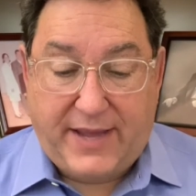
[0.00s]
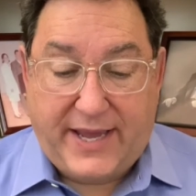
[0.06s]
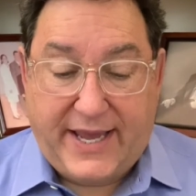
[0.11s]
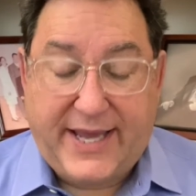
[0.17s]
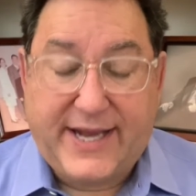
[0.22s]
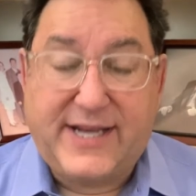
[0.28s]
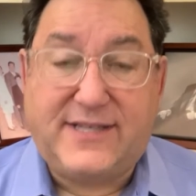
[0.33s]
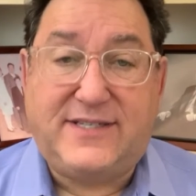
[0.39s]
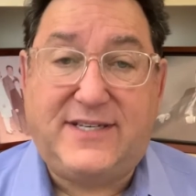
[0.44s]

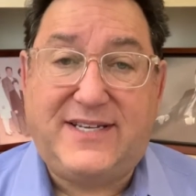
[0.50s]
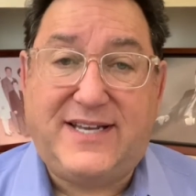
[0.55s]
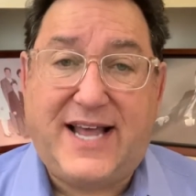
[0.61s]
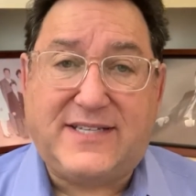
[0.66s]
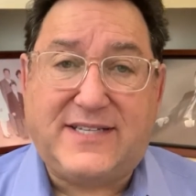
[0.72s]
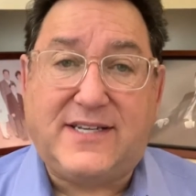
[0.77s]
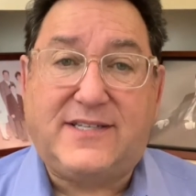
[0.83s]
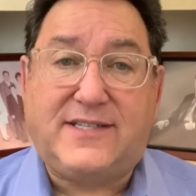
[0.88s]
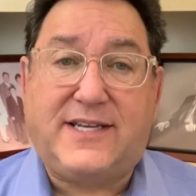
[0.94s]
it is
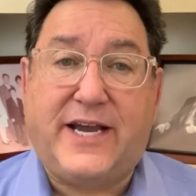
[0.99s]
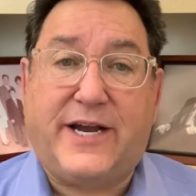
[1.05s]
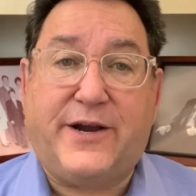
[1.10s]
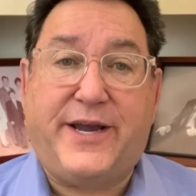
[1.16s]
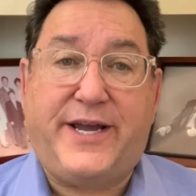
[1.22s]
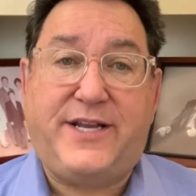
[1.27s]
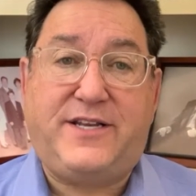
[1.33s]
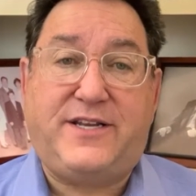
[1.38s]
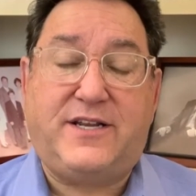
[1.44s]

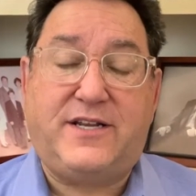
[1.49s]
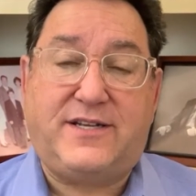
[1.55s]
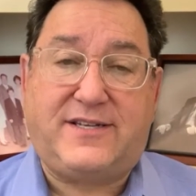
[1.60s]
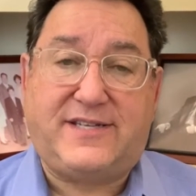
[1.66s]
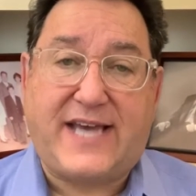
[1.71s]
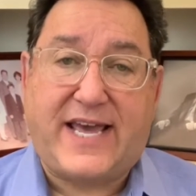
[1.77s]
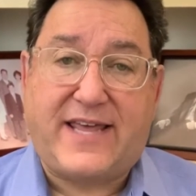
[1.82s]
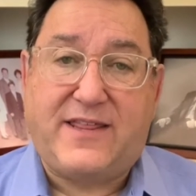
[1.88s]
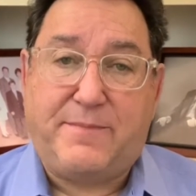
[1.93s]
necessary to
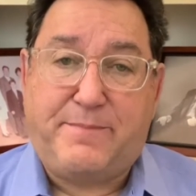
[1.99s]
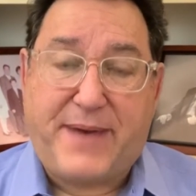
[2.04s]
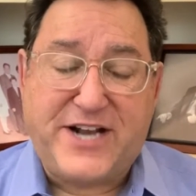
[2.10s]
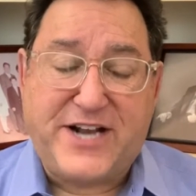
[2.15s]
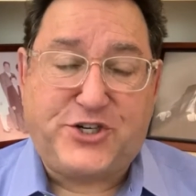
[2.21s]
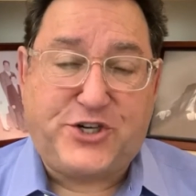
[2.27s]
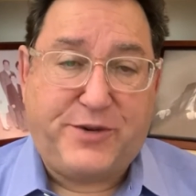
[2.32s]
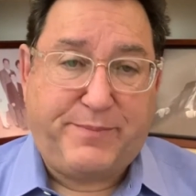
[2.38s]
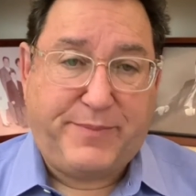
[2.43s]
say the
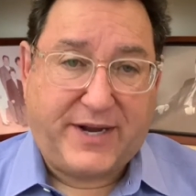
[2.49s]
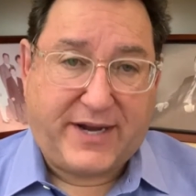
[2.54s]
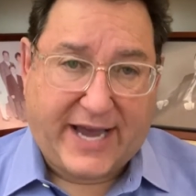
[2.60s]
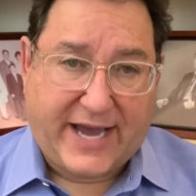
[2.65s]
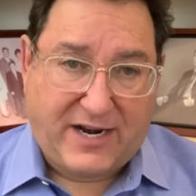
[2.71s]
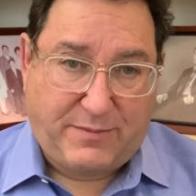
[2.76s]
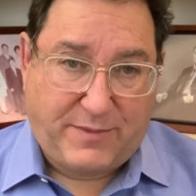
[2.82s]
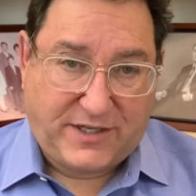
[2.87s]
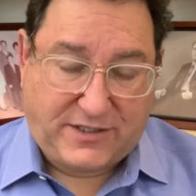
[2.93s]
benching,
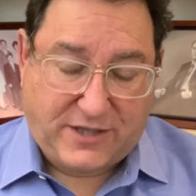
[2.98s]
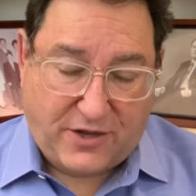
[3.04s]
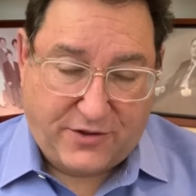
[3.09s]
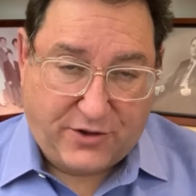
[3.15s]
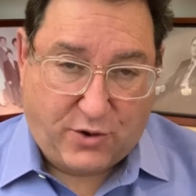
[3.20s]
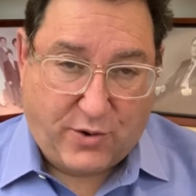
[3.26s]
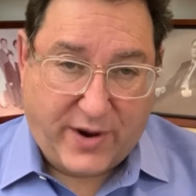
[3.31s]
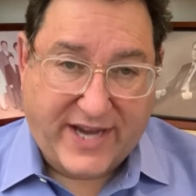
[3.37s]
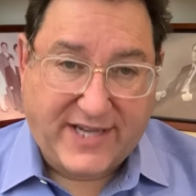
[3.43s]
Birkat HaMazon,
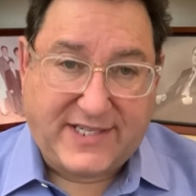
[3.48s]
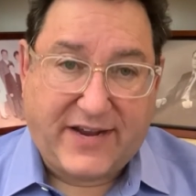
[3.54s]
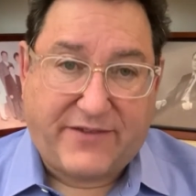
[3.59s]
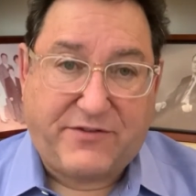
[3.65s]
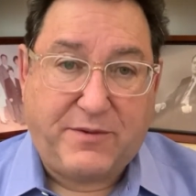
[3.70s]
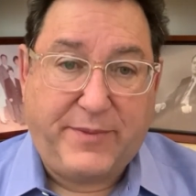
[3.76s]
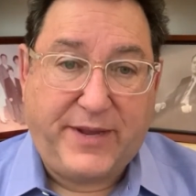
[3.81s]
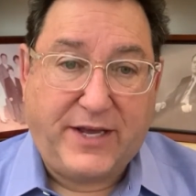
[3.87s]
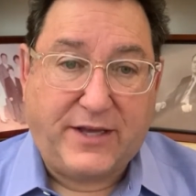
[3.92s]
the grace
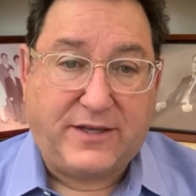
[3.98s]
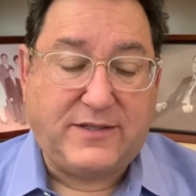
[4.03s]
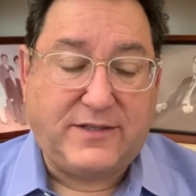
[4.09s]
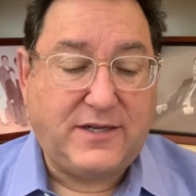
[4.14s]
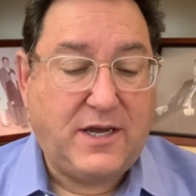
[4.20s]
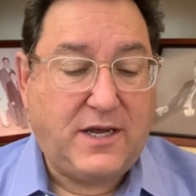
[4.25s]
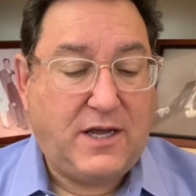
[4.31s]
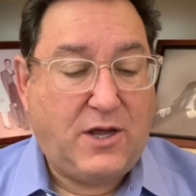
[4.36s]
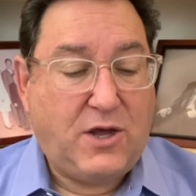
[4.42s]
after meals,